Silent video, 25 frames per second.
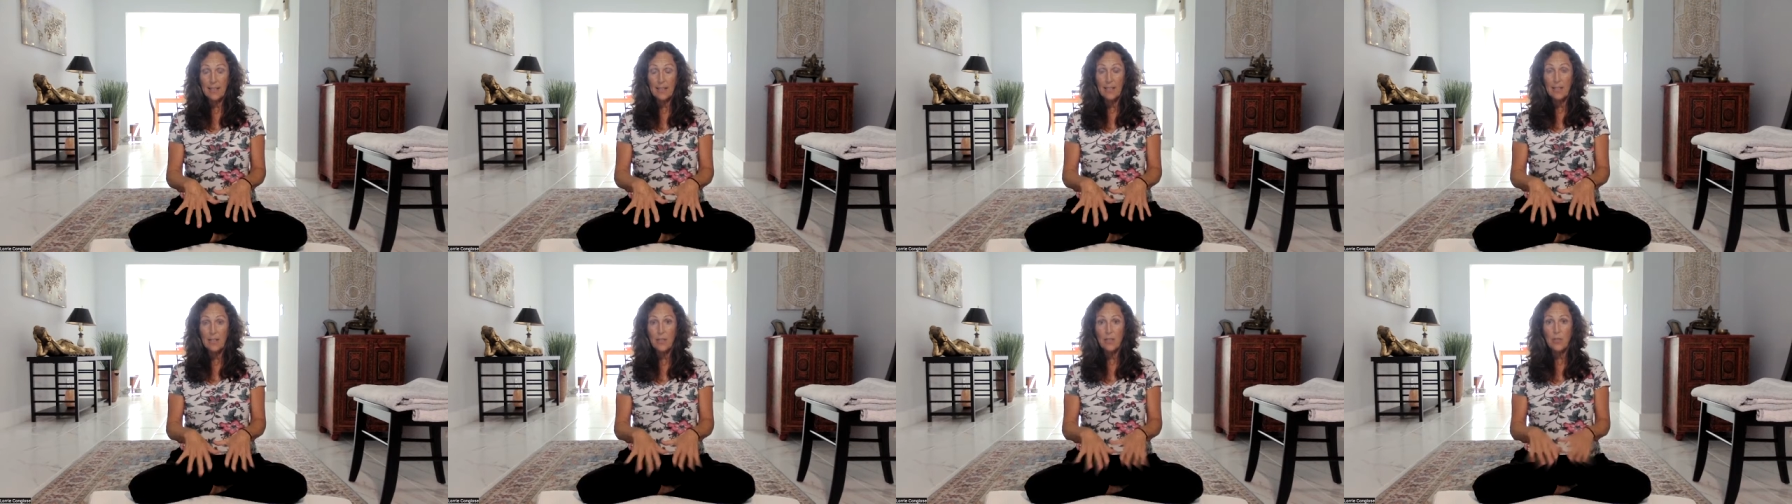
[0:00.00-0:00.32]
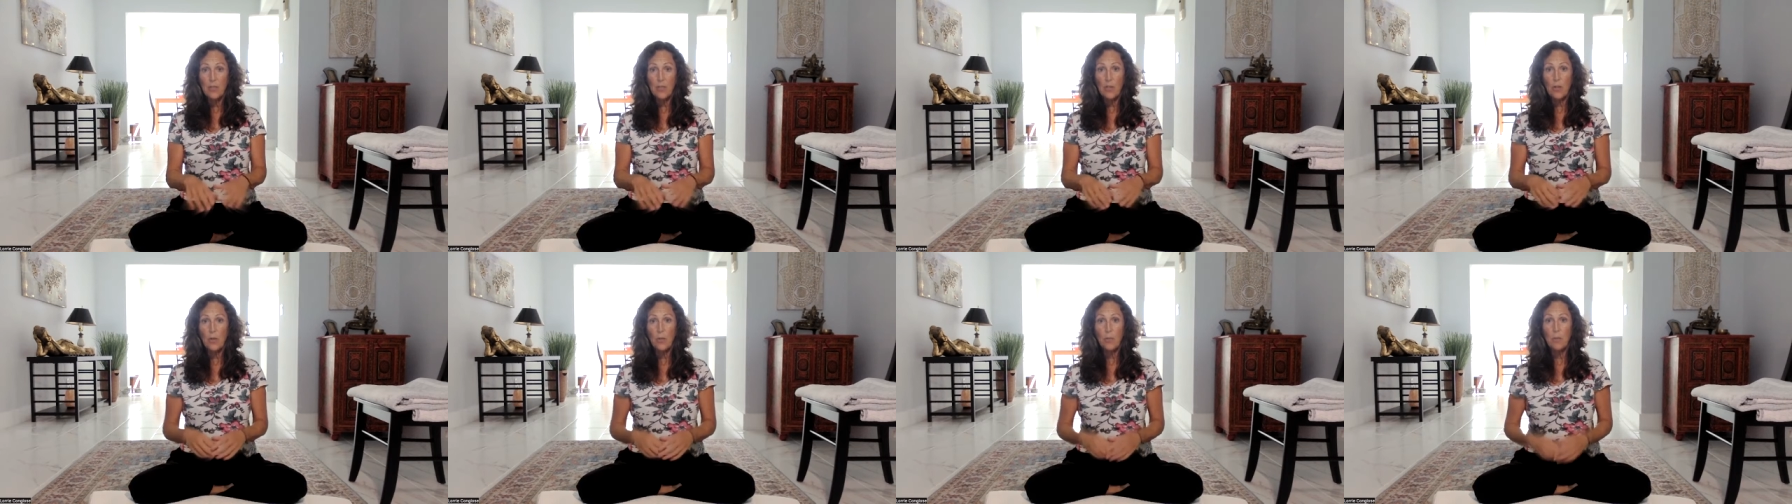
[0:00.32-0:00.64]

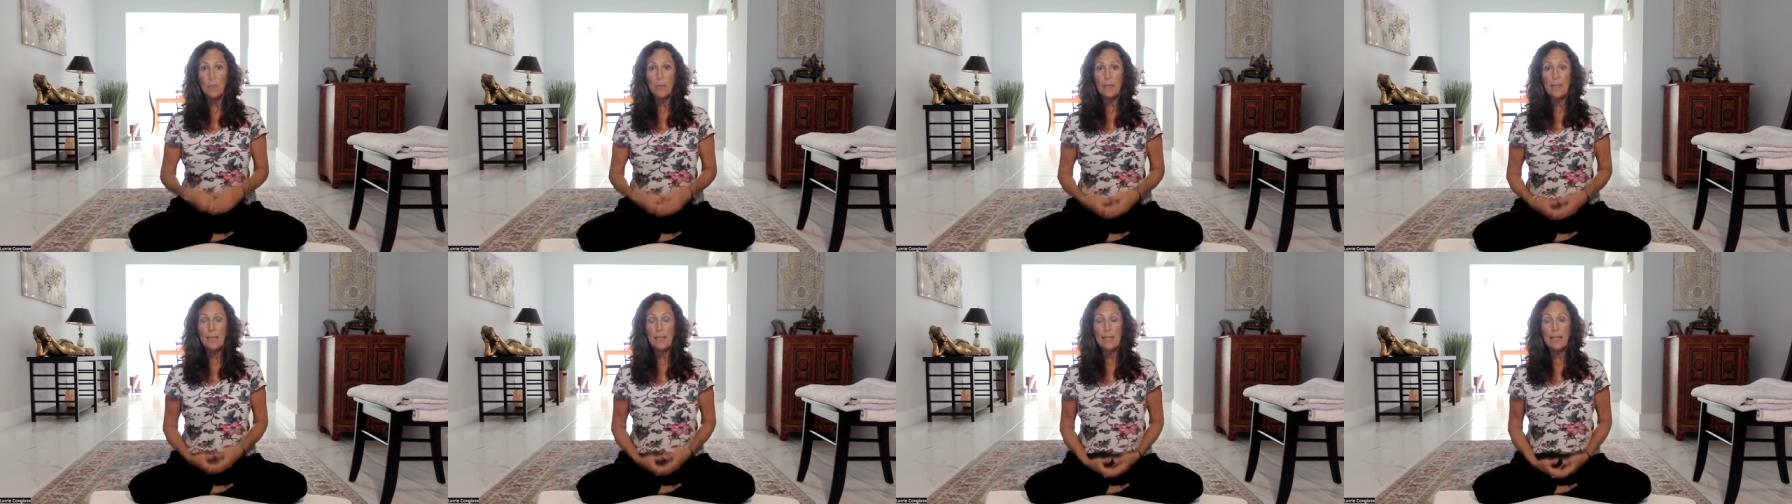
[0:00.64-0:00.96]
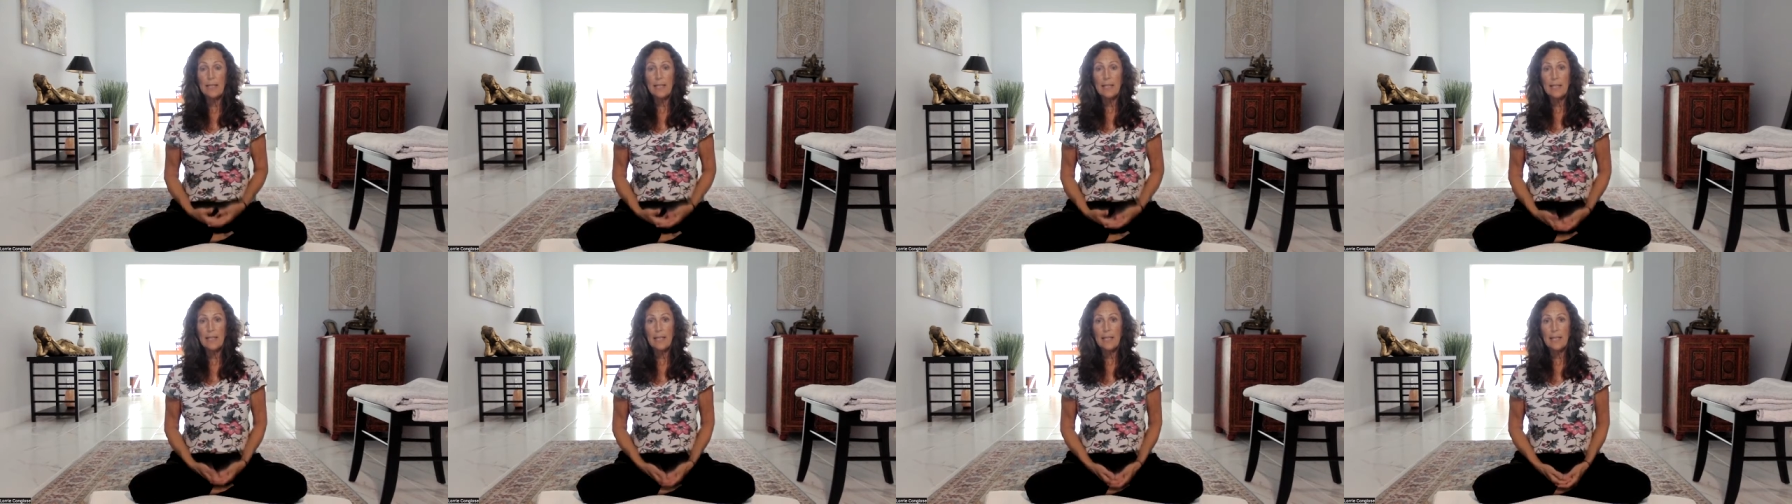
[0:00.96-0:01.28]
So
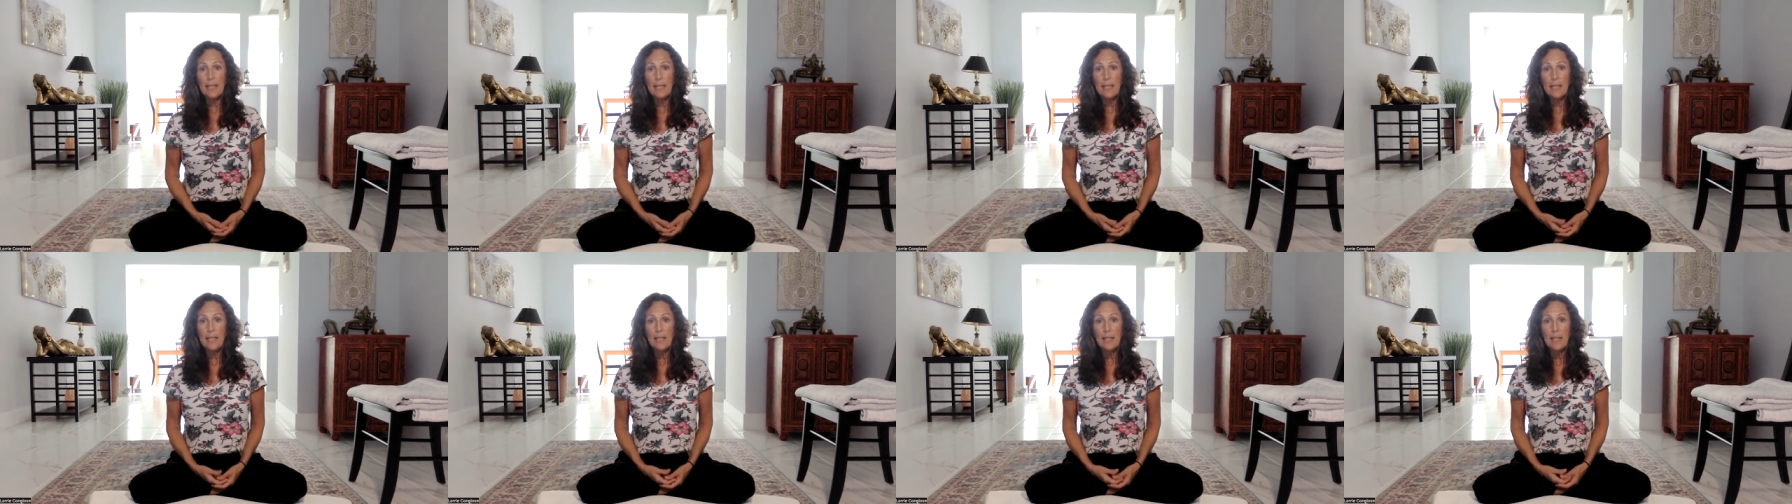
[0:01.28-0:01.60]
meaning